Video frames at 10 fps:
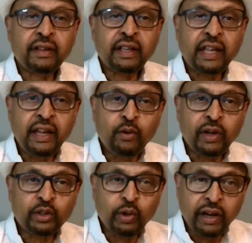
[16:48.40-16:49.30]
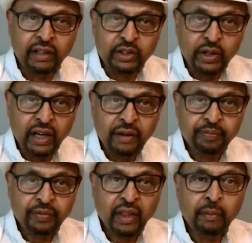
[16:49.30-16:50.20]
he went to Eritrea,
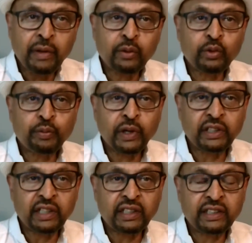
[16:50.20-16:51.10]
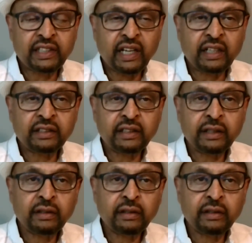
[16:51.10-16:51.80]
met with President Isaias.